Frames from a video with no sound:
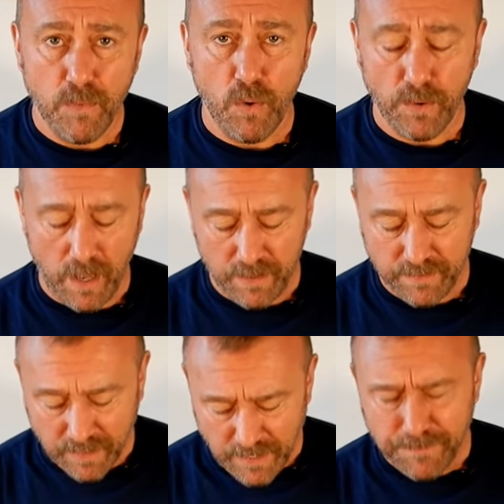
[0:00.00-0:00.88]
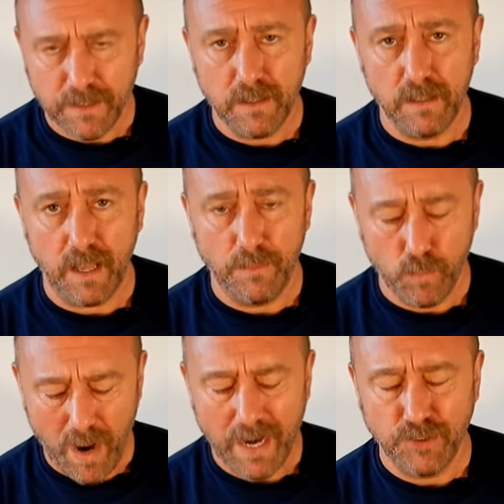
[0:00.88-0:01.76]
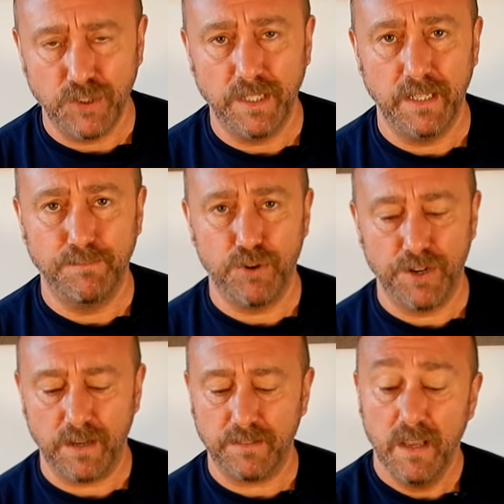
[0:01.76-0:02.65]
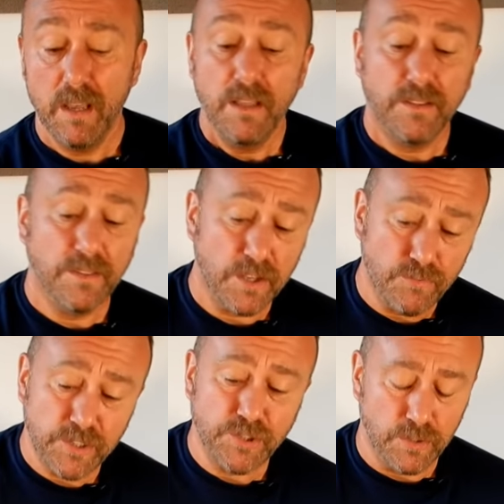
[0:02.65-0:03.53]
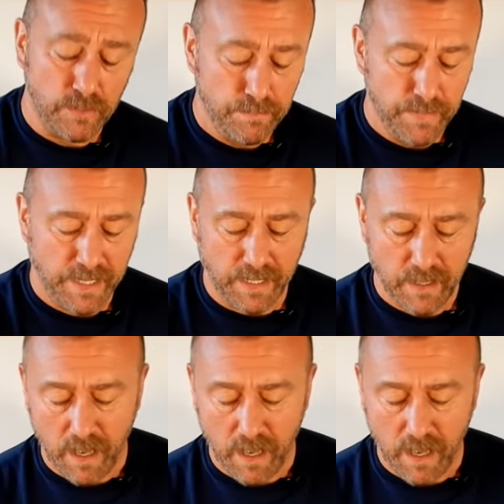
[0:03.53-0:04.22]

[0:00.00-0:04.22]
more significant and well-engineered product than the original Mini.